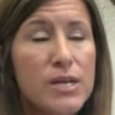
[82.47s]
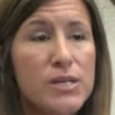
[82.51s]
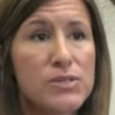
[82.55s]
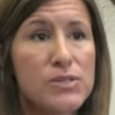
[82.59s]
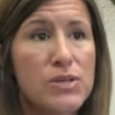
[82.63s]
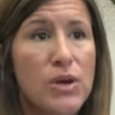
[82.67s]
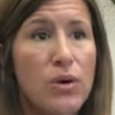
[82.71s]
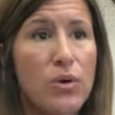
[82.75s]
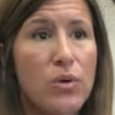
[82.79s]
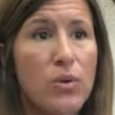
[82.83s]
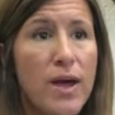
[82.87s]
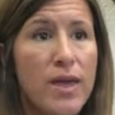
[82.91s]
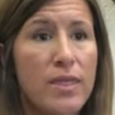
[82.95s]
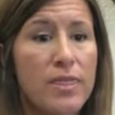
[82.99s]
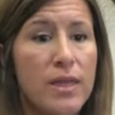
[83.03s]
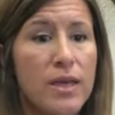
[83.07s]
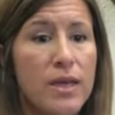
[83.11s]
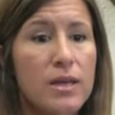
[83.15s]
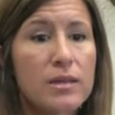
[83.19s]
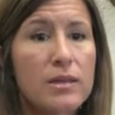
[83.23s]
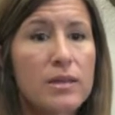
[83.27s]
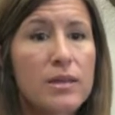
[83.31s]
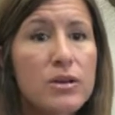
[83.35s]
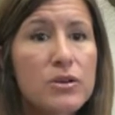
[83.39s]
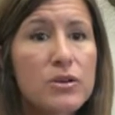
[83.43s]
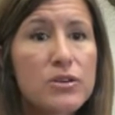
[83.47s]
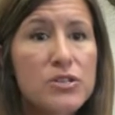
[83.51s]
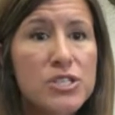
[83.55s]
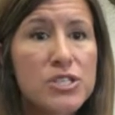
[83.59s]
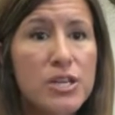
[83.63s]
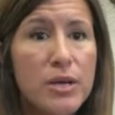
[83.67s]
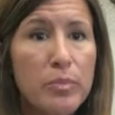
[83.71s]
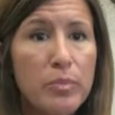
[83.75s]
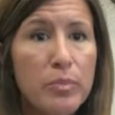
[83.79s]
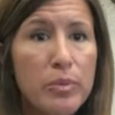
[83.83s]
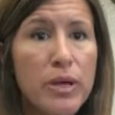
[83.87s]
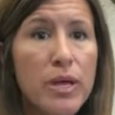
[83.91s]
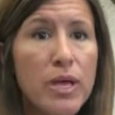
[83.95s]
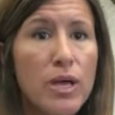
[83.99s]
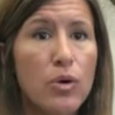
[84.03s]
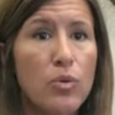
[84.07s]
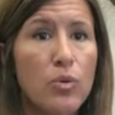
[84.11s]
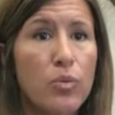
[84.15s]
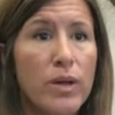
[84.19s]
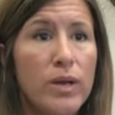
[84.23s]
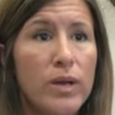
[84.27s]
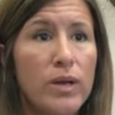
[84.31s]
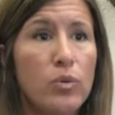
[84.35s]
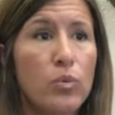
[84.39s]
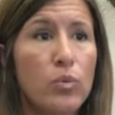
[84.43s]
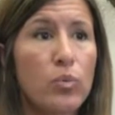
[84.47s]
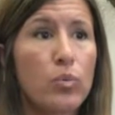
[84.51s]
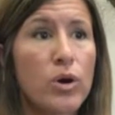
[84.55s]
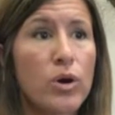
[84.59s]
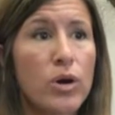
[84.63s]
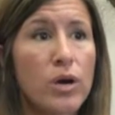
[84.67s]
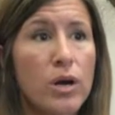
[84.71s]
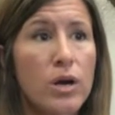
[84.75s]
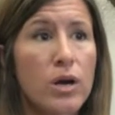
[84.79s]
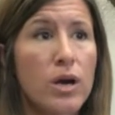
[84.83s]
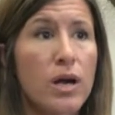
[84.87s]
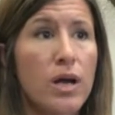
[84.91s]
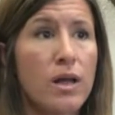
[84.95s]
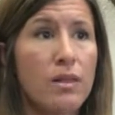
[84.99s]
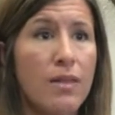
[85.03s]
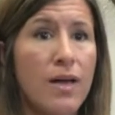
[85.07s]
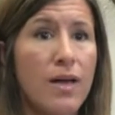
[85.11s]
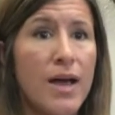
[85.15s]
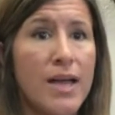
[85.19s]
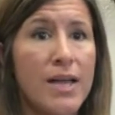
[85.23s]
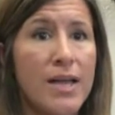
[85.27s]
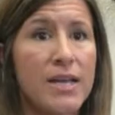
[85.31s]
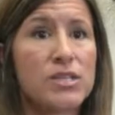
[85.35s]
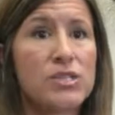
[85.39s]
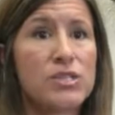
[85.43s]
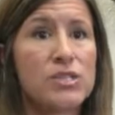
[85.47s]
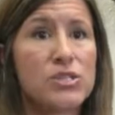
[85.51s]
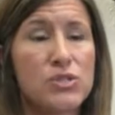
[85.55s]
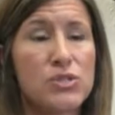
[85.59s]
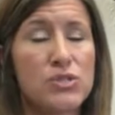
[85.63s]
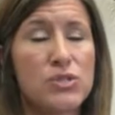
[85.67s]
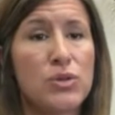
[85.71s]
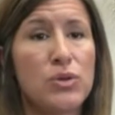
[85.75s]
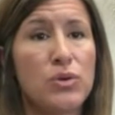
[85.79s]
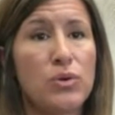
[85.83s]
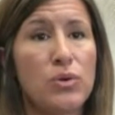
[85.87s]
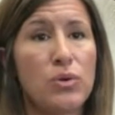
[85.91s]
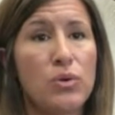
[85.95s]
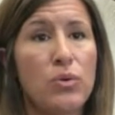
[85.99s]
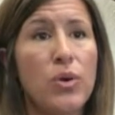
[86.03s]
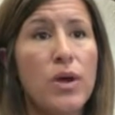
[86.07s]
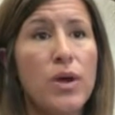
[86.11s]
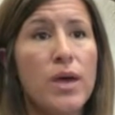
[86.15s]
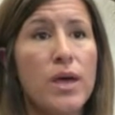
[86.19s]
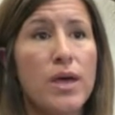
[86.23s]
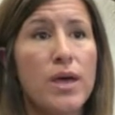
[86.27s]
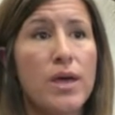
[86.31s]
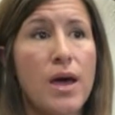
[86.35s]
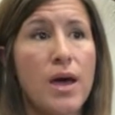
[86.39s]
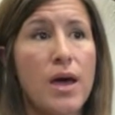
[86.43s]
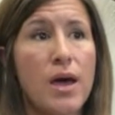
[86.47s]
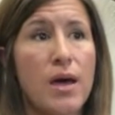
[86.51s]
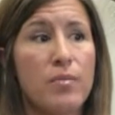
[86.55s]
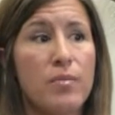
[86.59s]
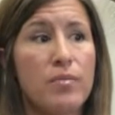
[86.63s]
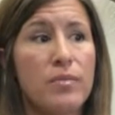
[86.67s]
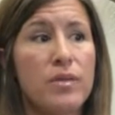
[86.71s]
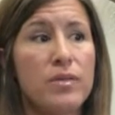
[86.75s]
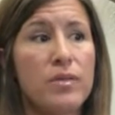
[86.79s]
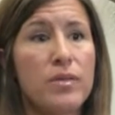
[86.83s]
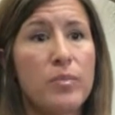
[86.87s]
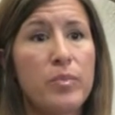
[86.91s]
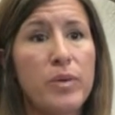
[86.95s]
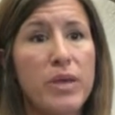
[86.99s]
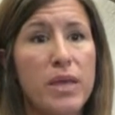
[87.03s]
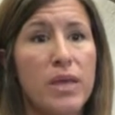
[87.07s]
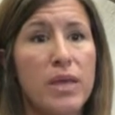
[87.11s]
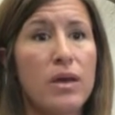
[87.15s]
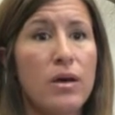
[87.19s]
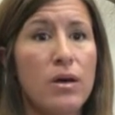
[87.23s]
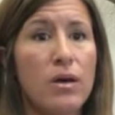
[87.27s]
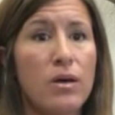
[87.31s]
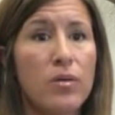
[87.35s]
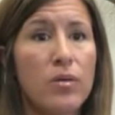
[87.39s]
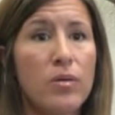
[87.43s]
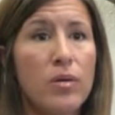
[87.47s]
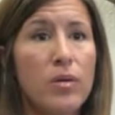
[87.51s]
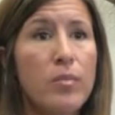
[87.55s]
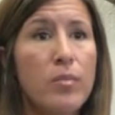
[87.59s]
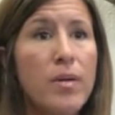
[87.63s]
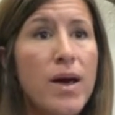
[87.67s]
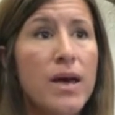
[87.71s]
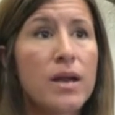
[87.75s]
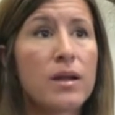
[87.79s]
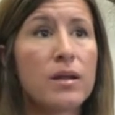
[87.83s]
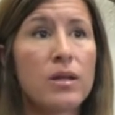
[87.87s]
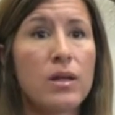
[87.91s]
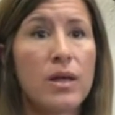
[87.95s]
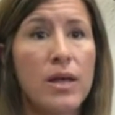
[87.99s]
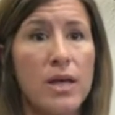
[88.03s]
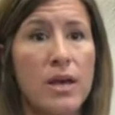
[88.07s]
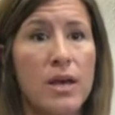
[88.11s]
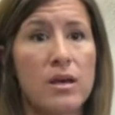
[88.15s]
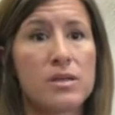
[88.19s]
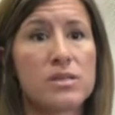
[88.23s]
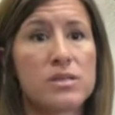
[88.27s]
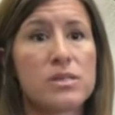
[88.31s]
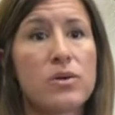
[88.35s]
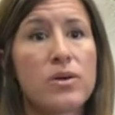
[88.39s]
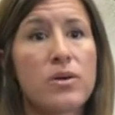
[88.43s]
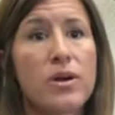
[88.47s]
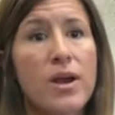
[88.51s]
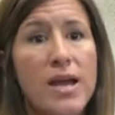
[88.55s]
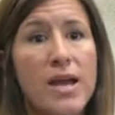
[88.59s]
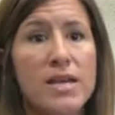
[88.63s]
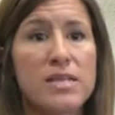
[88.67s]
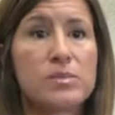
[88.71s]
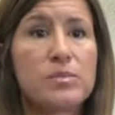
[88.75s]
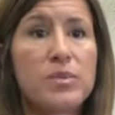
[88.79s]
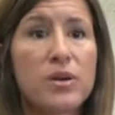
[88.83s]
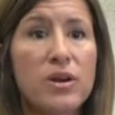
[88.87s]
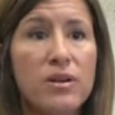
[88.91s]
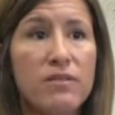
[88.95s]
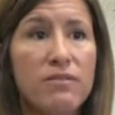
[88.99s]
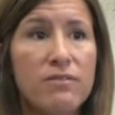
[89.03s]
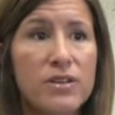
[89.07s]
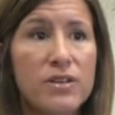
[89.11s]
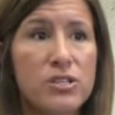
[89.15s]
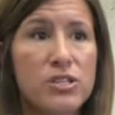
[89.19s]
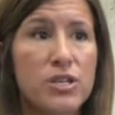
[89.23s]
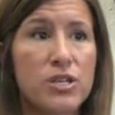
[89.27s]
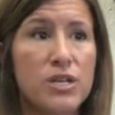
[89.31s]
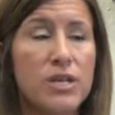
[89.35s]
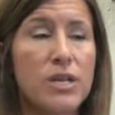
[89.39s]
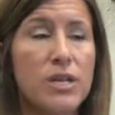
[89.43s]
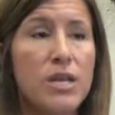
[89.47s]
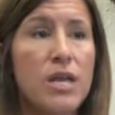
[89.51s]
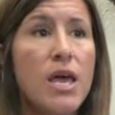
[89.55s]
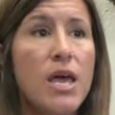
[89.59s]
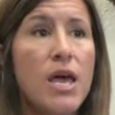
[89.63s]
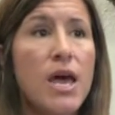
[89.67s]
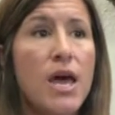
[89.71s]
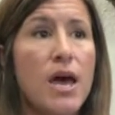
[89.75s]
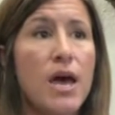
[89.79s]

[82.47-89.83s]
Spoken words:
So I think leadership, when we're aligned to the PL model and also our Asbury vision,